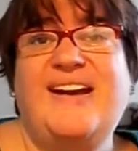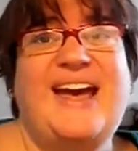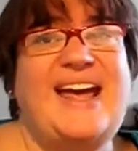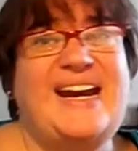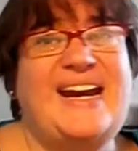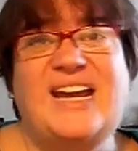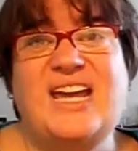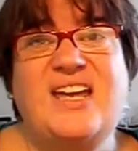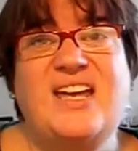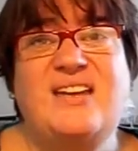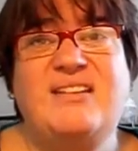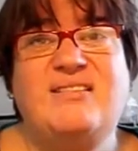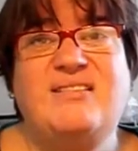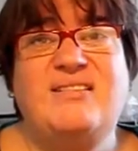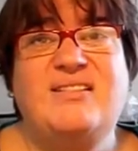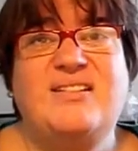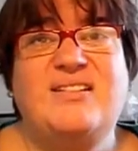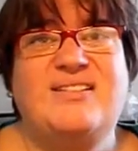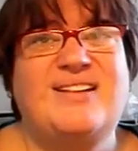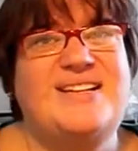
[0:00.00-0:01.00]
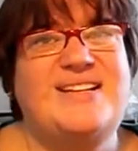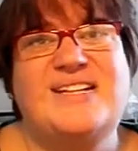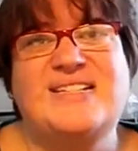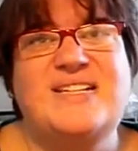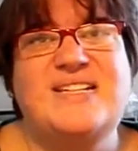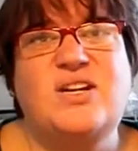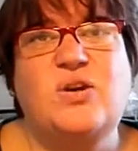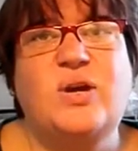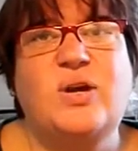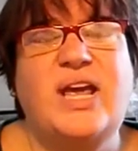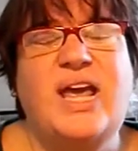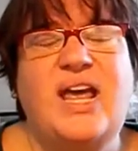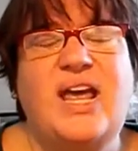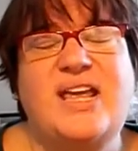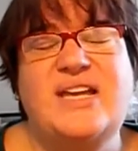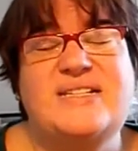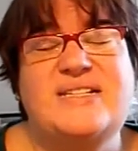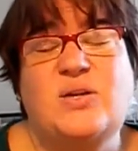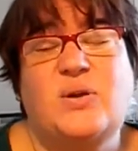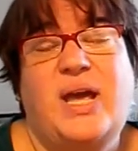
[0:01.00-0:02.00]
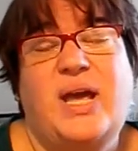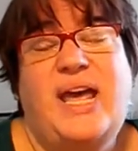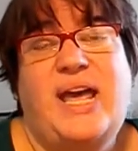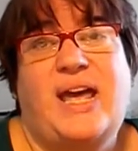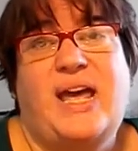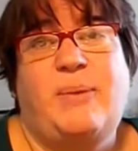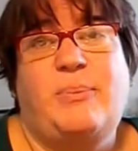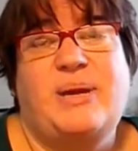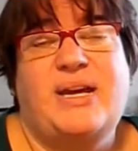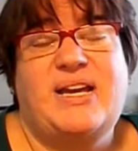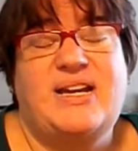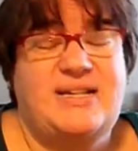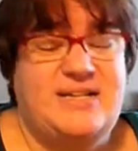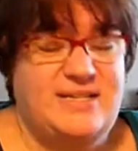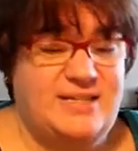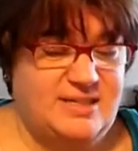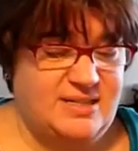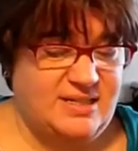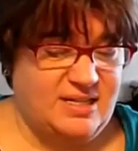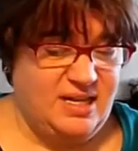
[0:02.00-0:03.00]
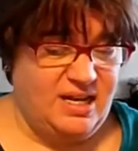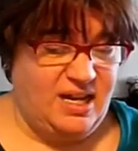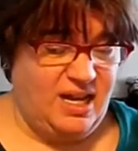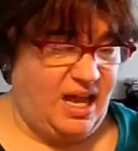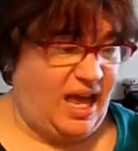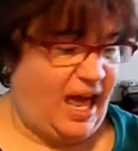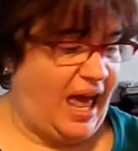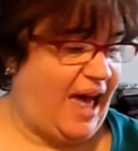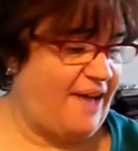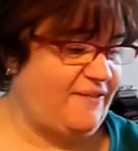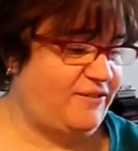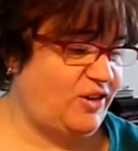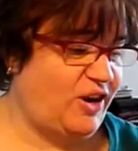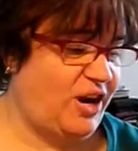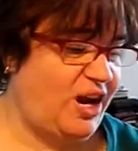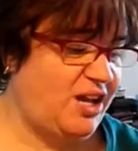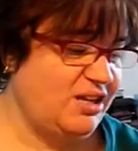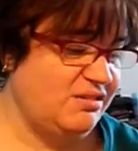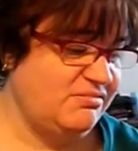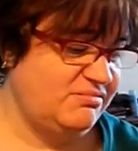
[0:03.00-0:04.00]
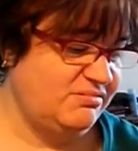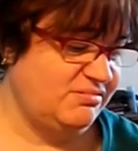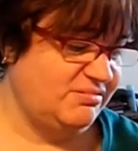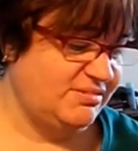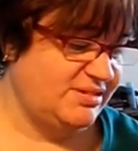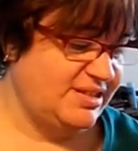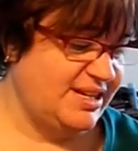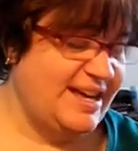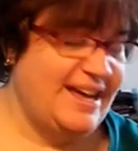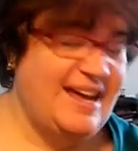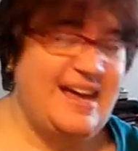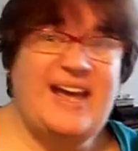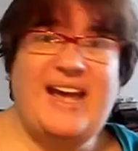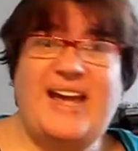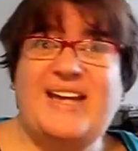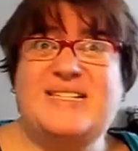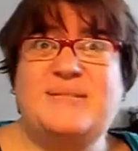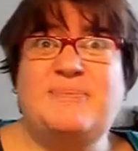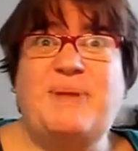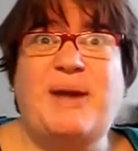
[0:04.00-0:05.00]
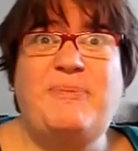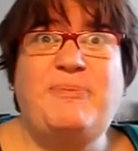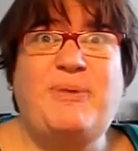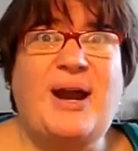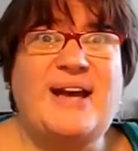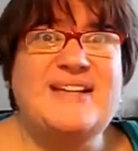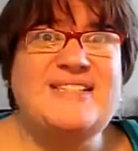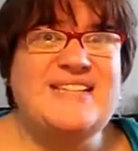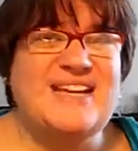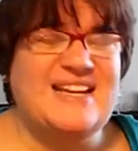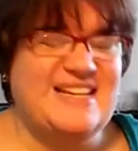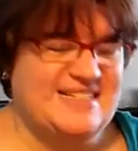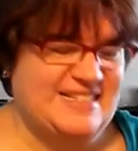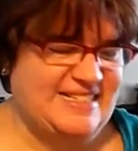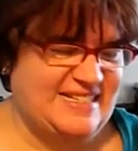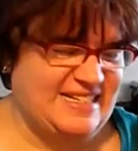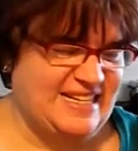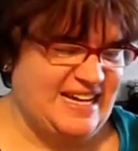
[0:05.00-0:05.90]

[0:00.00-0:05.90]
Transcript: And again, that doesn't okay. It's okay, because after all, it's my process.